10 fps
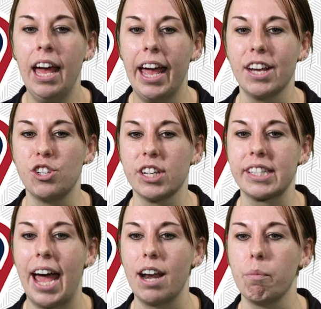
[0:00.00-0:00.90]
It's just
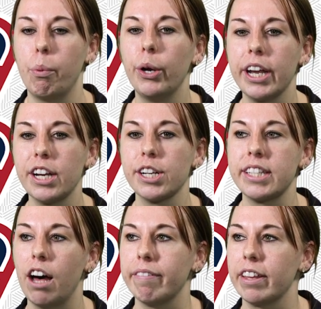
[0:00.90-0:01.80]
kind of putting
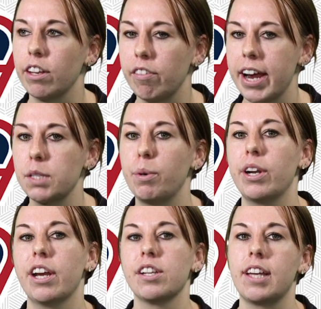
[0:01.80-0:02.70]
yourself in the race,
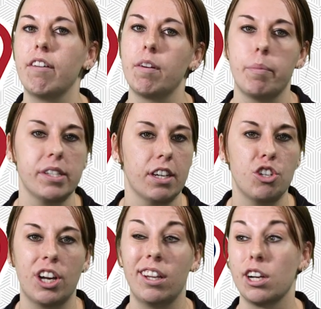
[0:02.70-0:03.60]
putting yourself in position.